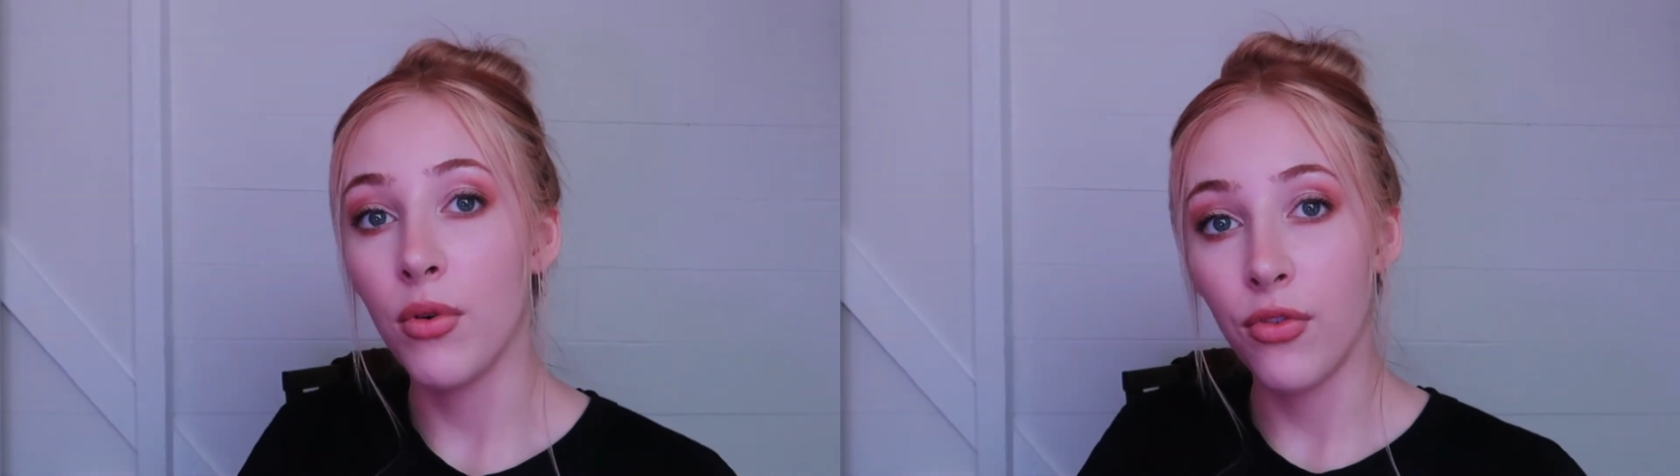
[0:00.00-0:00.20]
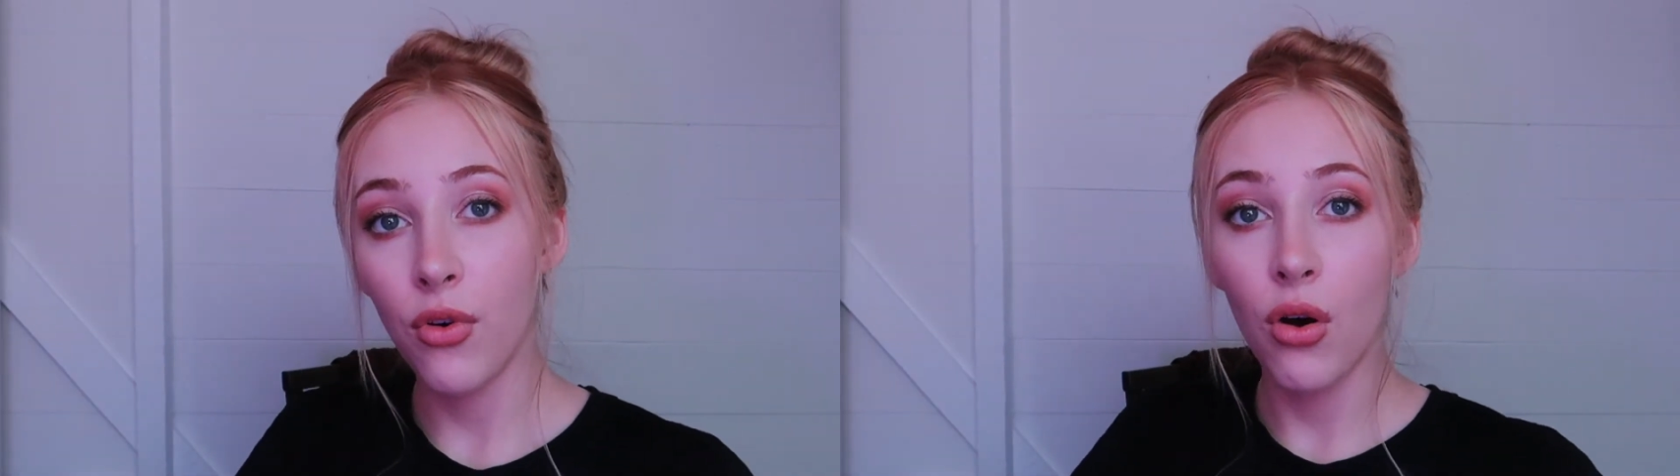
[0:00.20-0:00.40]

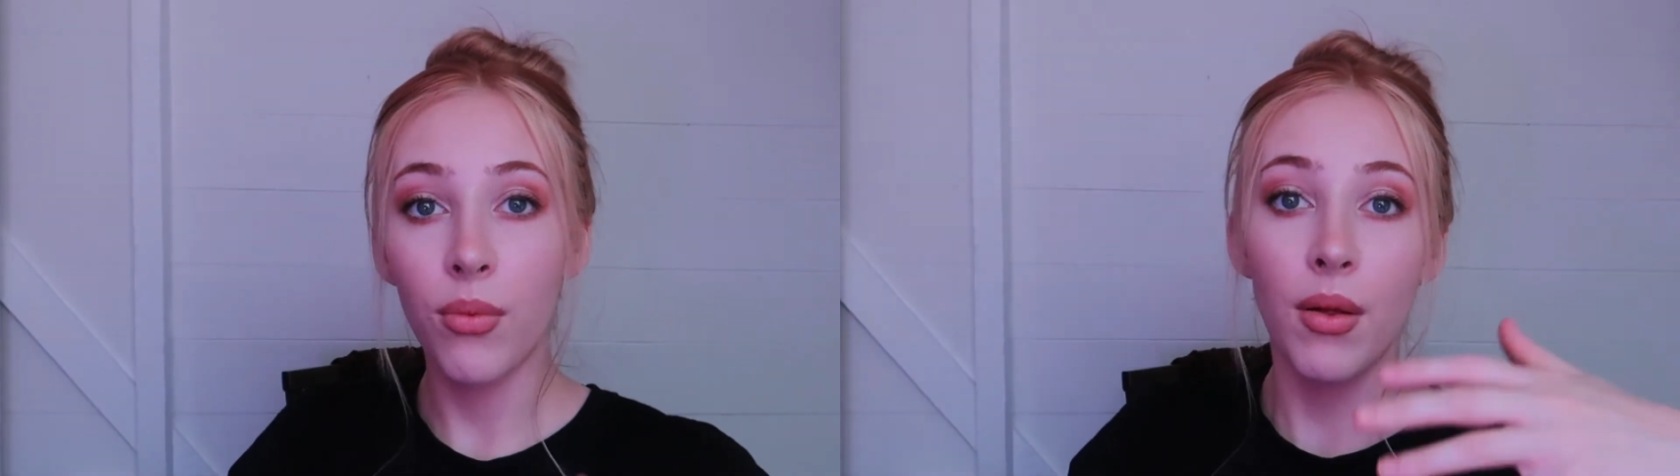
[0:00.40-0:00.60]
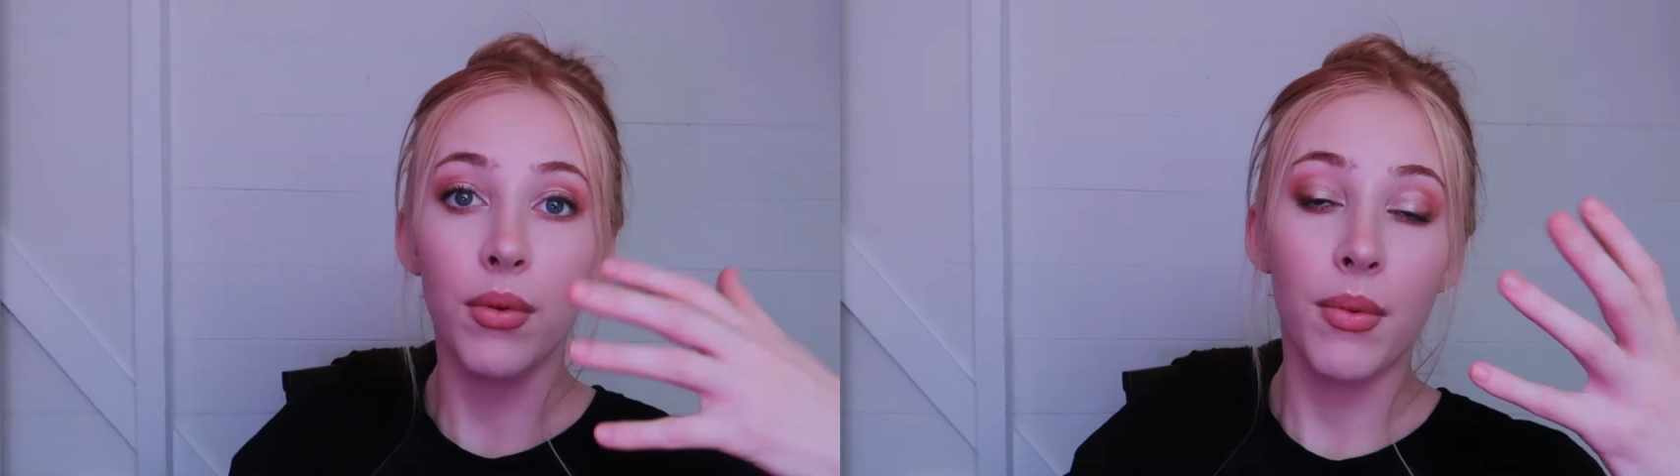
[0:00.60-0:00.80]

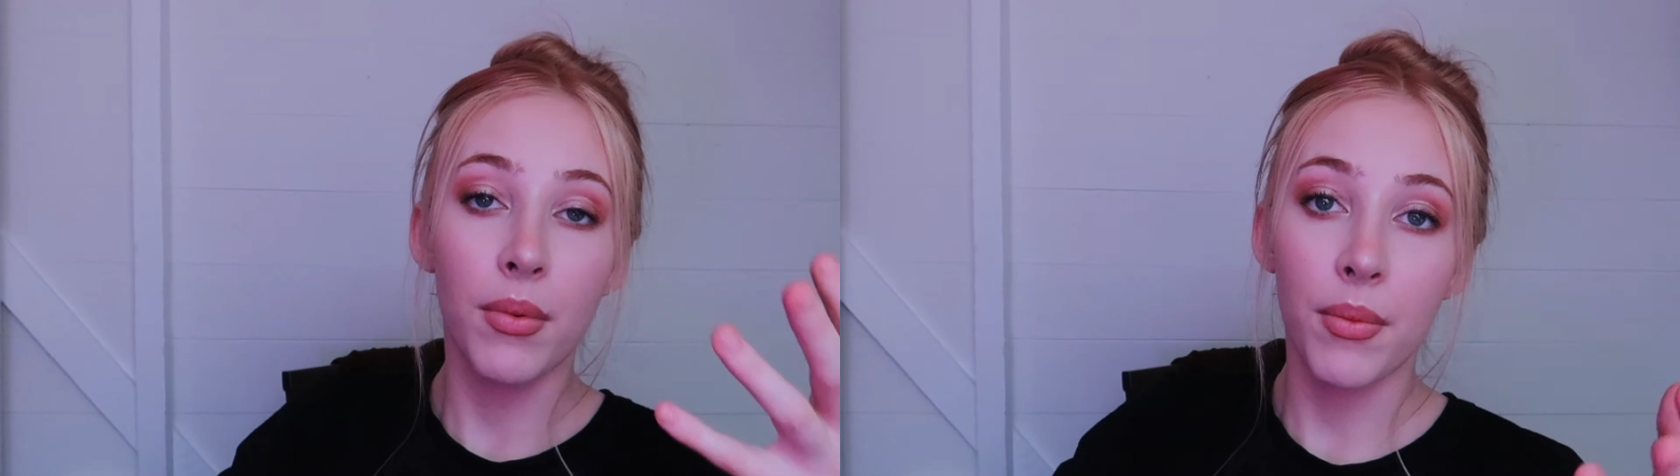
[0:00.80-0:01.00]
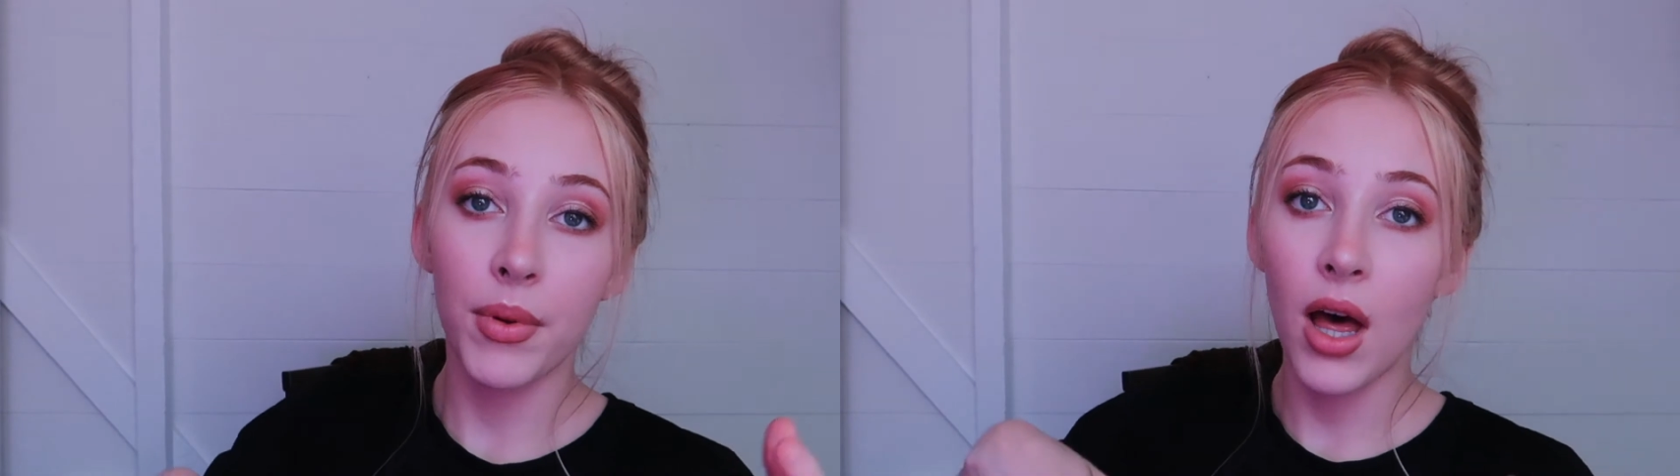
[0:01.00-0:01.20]
before, blah, blah, blah,
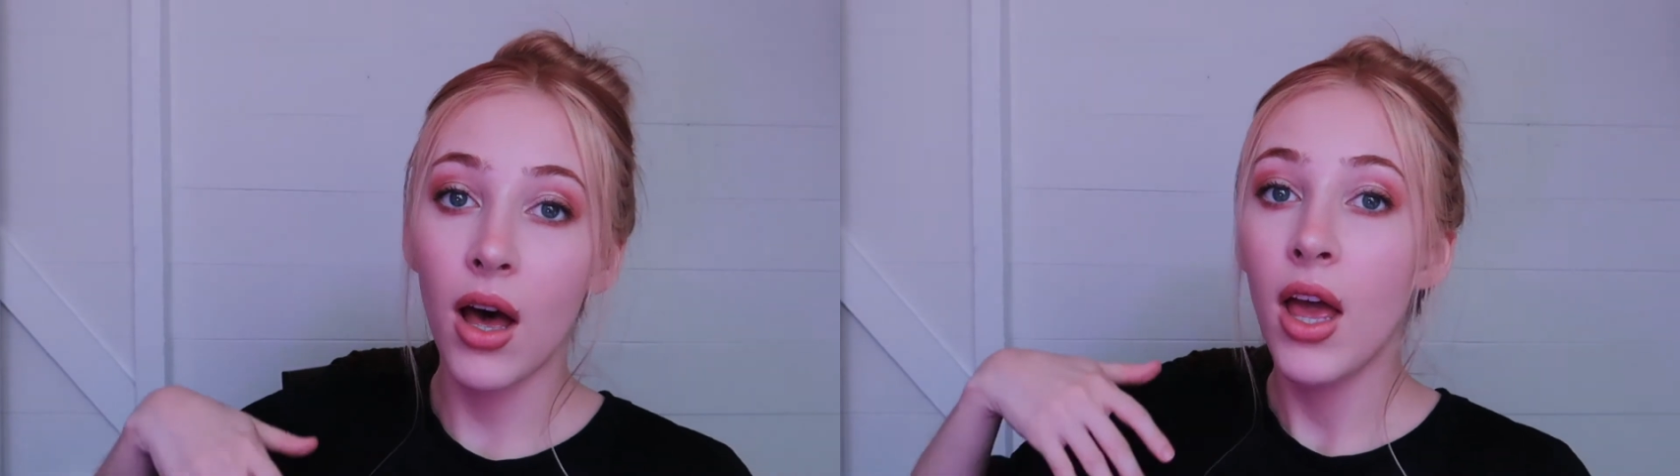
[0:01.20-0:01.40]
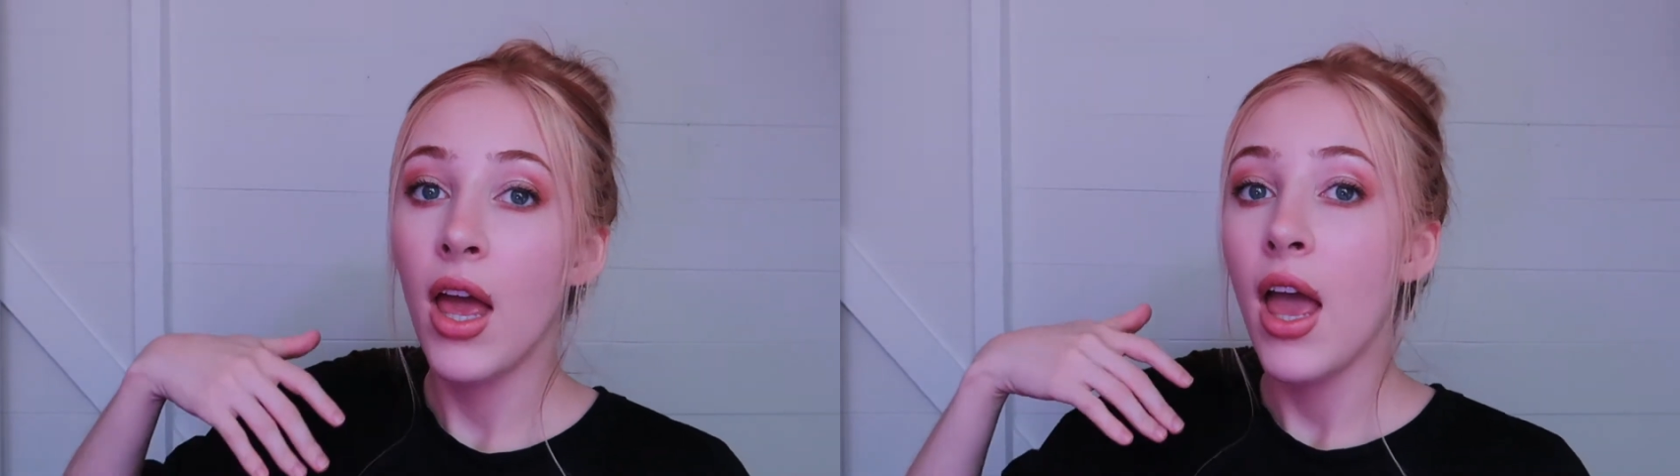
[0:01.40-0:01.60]
blah, blah.